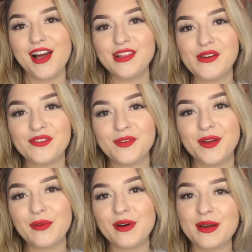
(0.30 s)
Hello
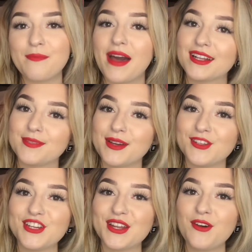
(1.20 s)
everyone and welcome back to my
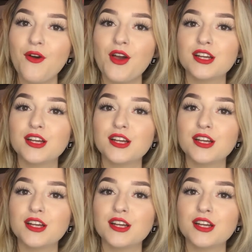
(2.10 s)
channel.